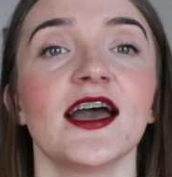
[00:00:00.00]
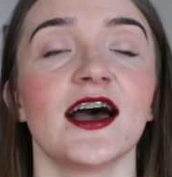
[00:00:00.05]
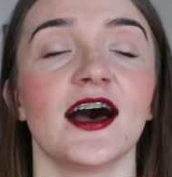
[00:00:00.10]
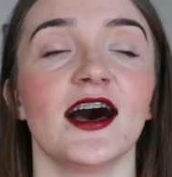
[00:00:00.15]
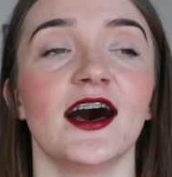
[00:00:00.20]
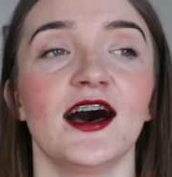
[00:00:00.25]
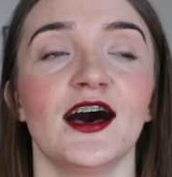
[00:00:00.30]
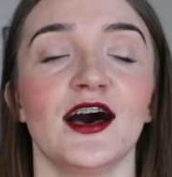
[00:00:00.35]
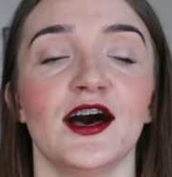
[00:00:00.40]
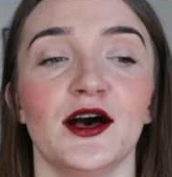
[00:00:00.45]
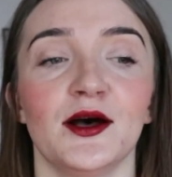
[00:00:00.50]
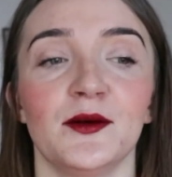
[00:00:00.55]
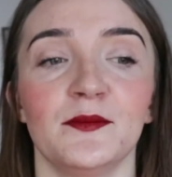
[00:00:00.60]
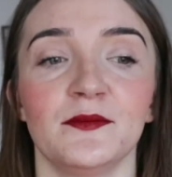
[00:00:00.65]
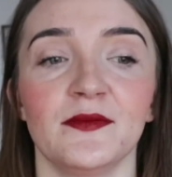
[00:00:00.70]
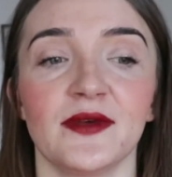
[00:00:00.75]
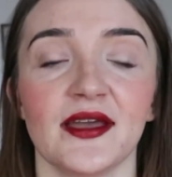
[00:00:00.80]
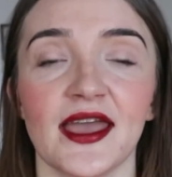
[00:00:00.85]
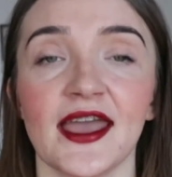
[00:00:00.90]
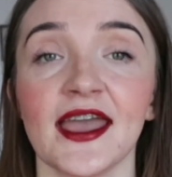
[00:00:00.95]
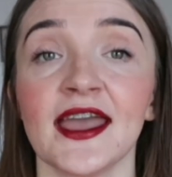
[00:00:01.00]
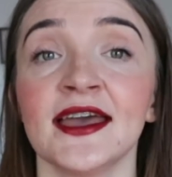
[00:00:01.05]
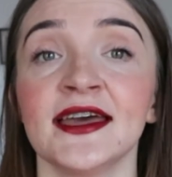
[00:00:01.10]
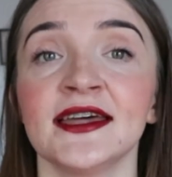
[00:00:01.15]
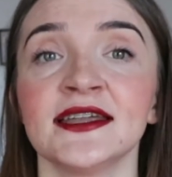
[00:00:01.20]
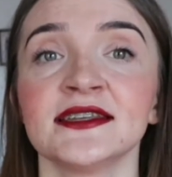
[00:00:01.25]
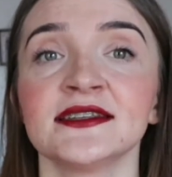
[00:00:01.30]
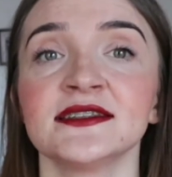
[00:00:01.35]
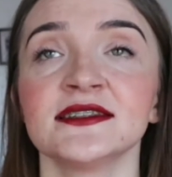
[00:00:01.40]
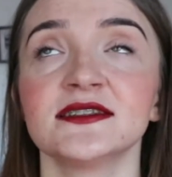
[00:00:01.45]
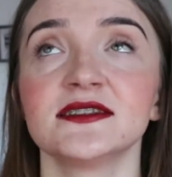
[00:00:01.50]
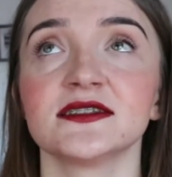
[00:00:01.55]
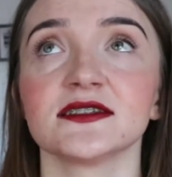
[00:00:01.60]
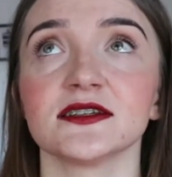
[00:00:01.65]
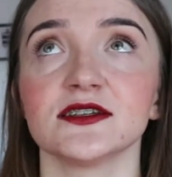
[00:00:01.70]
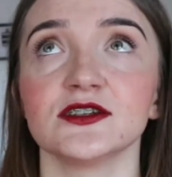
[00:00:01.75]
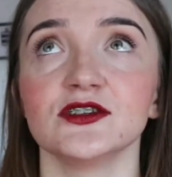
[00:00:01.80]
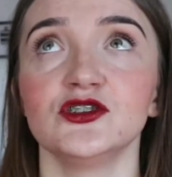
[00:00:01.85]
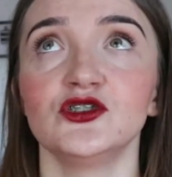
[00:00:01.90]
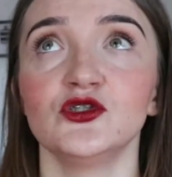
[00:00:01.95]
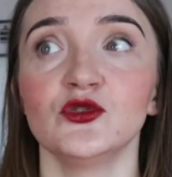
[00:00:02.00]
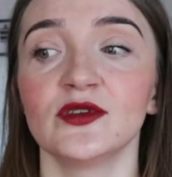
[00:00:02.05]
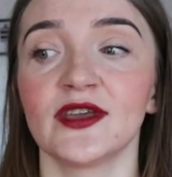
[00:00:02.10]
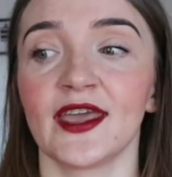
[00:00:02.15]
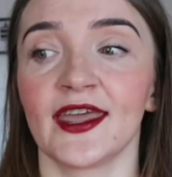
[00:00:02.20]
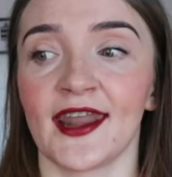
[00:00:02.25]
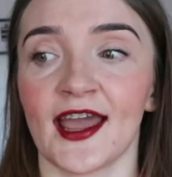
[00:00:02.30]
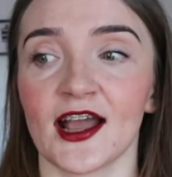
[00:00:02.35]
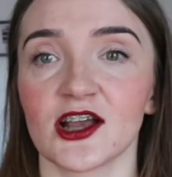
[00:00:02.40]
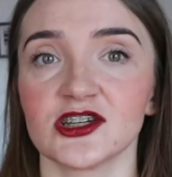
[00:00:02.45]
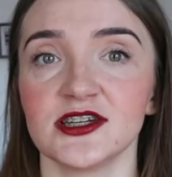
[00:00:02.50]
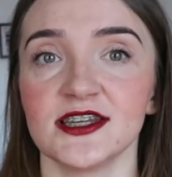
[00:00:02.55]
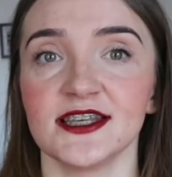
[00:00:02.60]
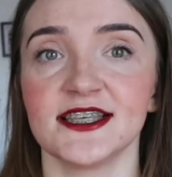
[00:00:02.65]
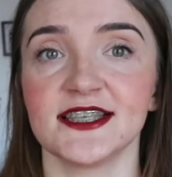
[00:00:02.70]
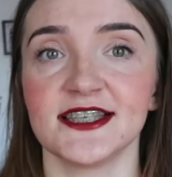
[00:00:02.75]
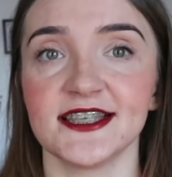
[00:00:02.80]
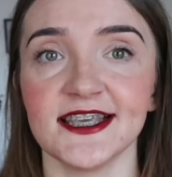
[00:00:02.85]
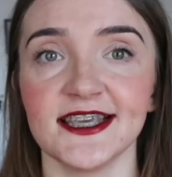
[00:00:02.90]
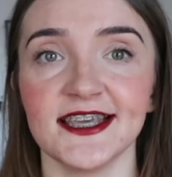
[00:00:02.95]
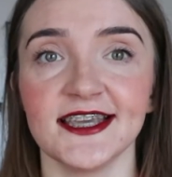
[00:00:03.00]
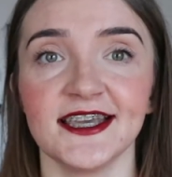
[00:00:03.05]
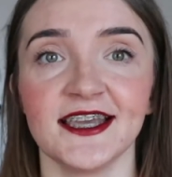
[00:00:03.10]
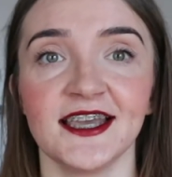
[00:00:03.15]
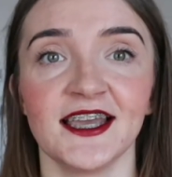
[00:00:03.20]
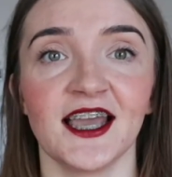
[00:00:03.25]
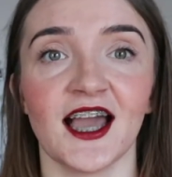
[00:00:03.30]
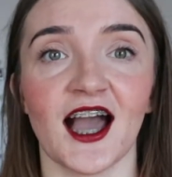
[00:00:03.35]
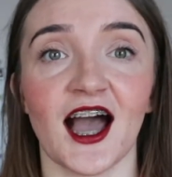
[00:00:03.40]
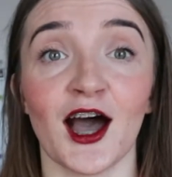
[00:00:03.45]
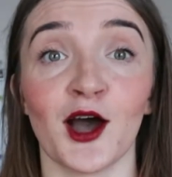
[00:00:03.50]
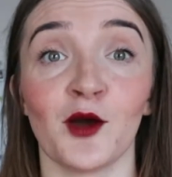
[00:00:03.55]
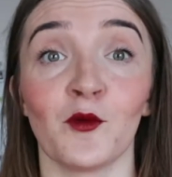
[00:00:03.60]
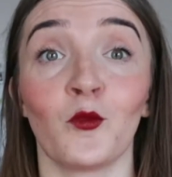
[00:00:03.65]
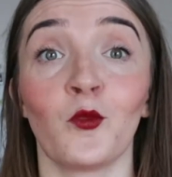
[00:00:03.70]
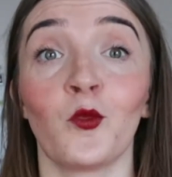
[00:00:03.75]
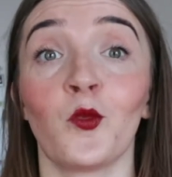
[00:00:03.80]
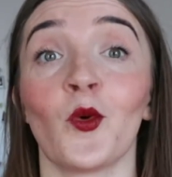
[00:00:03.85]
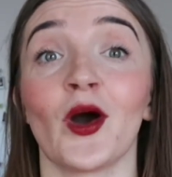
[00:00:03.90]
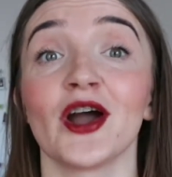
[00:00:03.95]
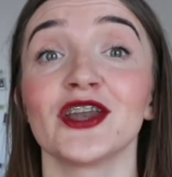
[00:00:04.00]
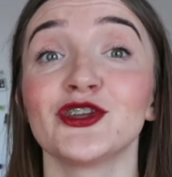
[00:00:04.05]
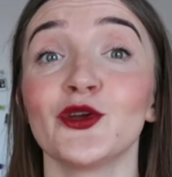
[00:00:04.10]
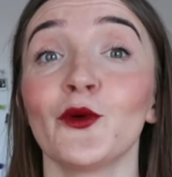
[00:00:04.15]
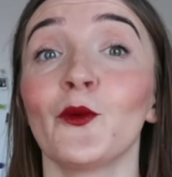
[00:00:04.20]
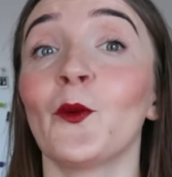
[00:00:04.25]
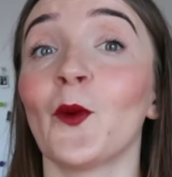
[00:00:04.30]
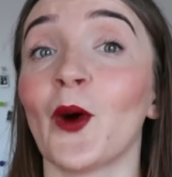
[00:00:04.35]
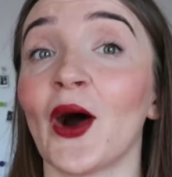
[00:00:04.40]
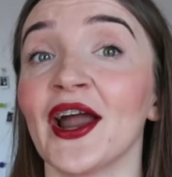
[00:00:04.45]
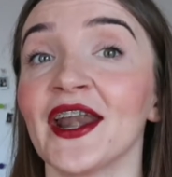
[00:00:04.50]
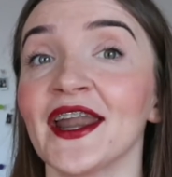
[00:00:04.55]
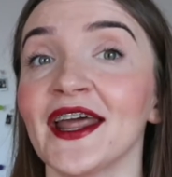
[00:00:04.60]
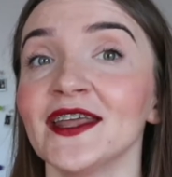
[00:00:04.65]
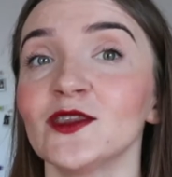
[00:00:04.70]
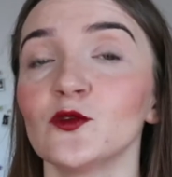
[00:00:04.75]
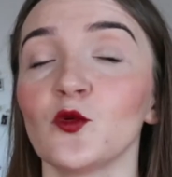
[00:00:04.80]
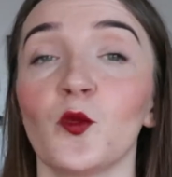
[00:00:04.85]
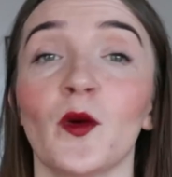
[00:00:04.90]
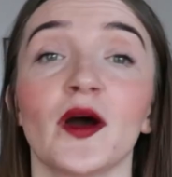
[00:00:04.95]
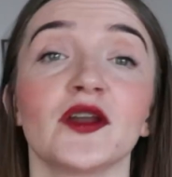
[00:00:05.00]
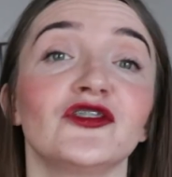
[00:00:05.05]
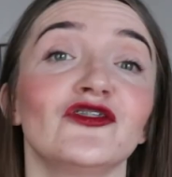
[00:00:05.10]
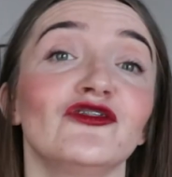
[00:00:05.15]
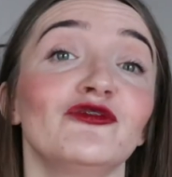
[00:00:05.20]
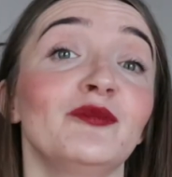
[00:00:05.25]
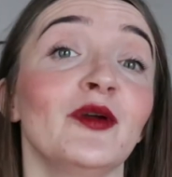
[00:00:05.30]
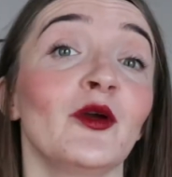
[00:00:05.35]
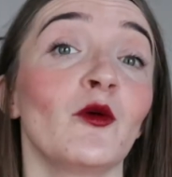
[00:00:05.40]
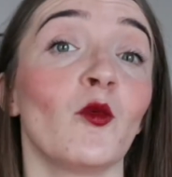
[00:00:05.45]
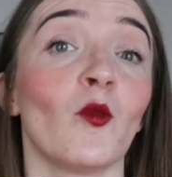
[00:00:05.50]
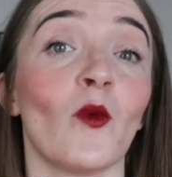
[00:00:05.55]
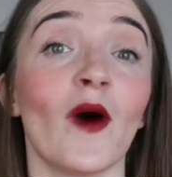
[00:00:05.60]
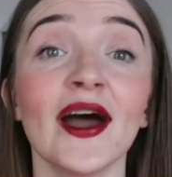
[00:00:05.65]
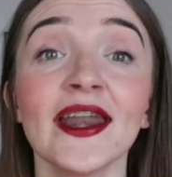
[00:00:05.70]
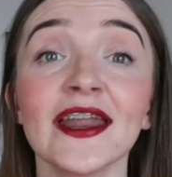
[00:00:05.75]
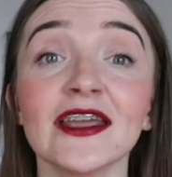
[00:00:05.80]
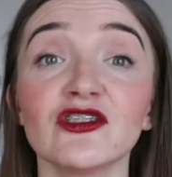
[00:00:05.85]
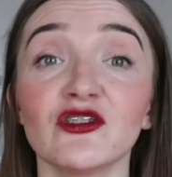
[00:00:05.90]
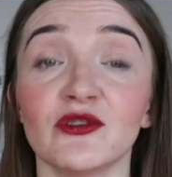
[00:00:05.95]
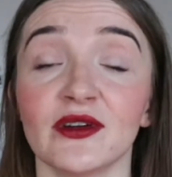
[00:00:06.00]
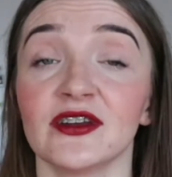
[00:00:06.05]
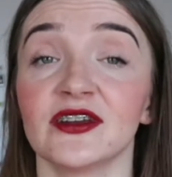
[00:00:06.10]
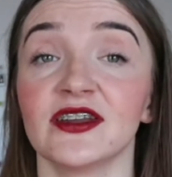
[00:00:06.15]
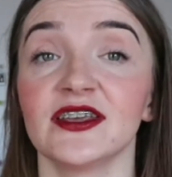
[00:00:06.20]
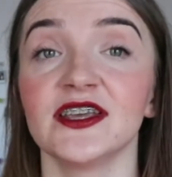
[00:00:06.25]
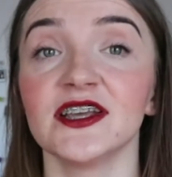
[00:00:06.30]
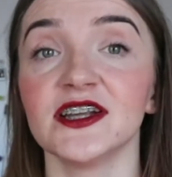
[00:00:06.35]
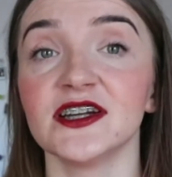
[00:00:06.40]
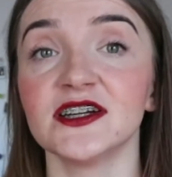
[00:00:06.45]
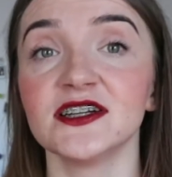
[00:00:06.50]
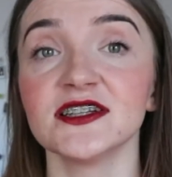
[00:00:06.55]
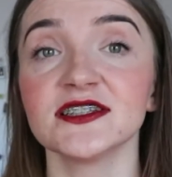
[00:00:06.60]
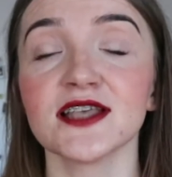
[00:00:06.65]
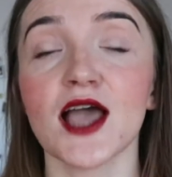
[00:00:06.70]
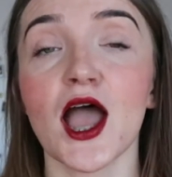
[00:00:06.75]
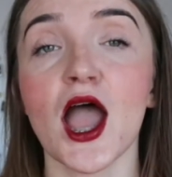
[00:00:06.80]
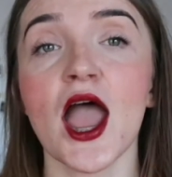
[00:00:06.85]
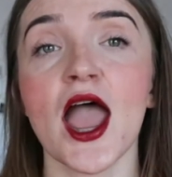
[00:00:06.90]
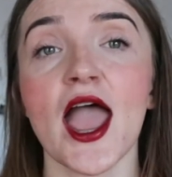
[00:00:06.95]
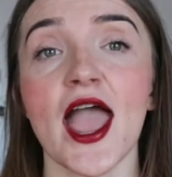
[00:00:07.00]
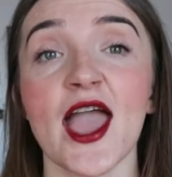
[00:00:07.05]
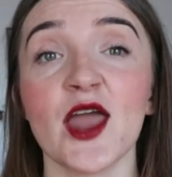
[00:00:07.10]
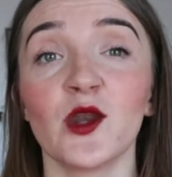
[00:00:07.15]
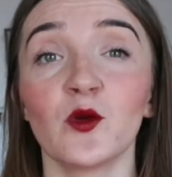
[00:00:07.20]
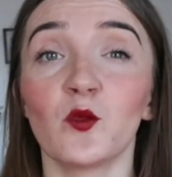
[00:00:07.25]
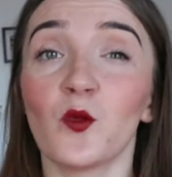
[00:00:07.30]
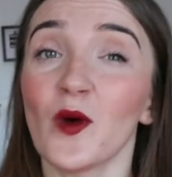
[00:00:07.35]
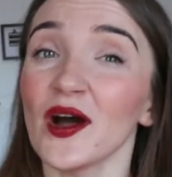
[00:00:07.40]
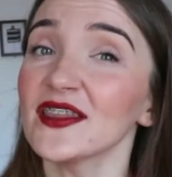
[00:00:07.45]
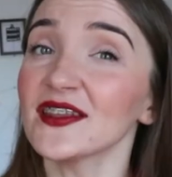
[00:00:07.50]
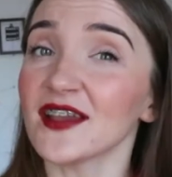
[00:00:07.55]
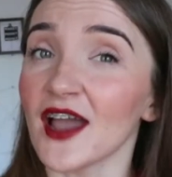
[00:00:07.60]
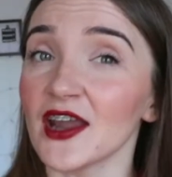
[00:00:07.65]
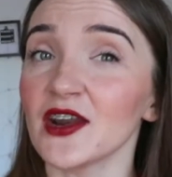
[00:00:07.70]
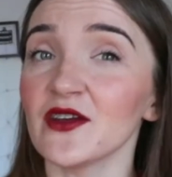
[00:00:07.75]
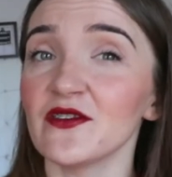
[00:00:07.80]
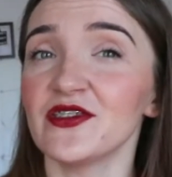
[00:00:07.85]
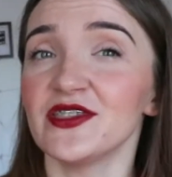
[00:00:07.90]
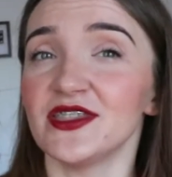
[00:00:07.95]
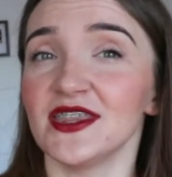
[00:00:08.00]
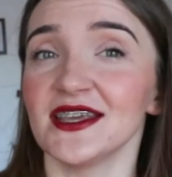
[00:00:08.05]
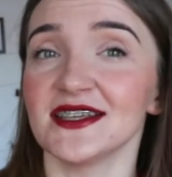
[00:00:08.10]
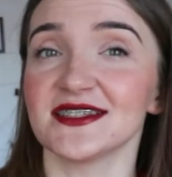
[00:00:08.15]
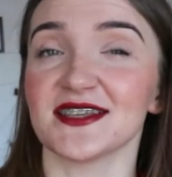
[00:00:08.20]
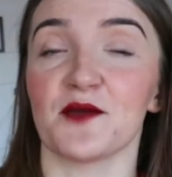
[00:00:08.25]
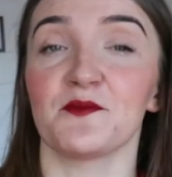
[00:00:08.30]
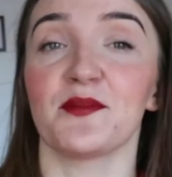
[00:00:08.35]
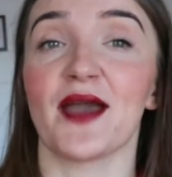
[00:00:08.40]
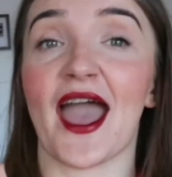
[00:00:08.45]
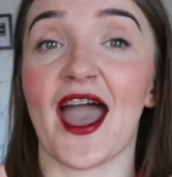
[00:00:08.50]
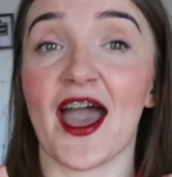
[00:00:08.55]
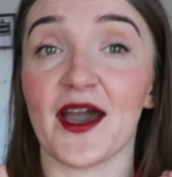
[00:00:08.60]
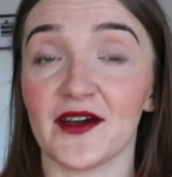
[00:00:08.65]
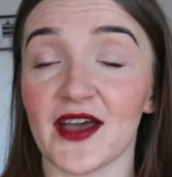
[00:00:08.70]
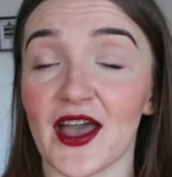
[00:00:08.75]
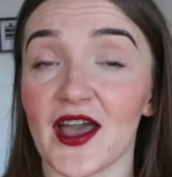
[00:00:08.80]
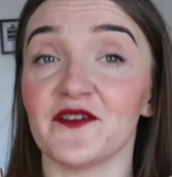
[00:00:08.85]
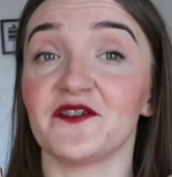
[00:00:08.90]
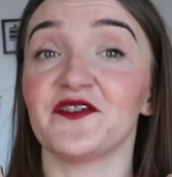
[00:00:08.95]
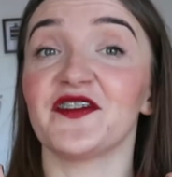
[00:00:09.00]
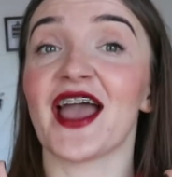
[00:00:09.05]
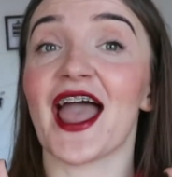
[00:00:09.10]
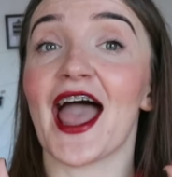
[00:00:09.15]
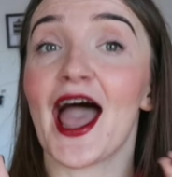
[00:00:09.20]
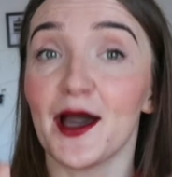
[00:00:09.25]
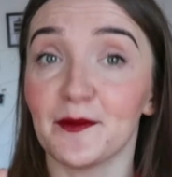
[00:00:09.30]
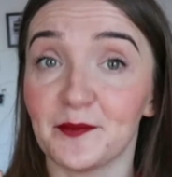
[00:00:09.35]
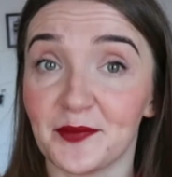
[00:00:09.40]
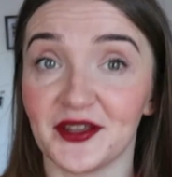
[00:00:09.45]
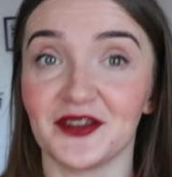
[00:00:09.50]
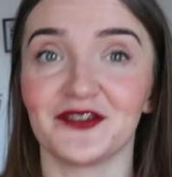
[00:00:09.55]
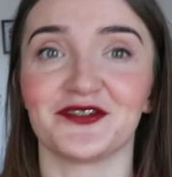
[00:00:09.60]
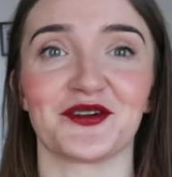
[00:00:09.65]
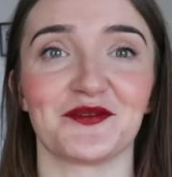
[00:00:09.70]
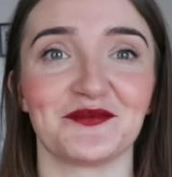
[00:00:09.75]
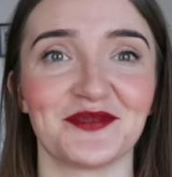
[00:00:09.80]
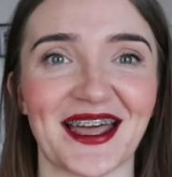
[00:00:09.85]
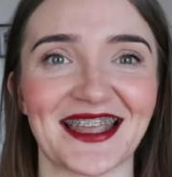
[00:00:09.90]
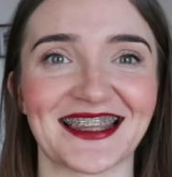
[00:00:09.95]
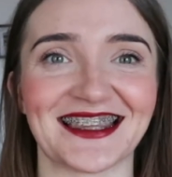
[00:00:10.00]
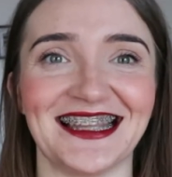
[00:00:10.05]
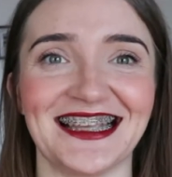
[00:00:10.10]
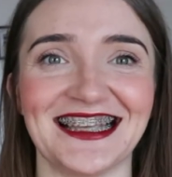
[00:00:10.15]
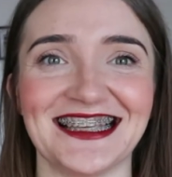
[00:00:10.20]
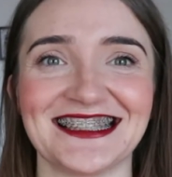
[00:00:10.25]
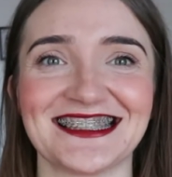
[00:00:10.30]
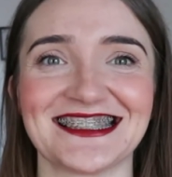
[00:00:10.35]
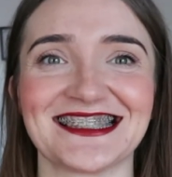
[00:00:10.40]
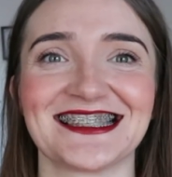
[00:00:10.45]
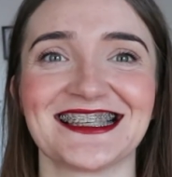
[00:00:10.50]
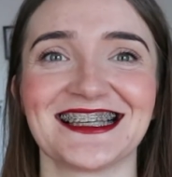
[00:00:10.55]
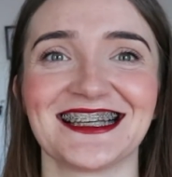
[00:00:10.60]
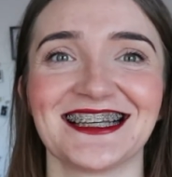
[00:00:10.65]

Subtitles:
And you can actually see what you wanted, what you've been wanted during the years, and what kind of things have happened from that list.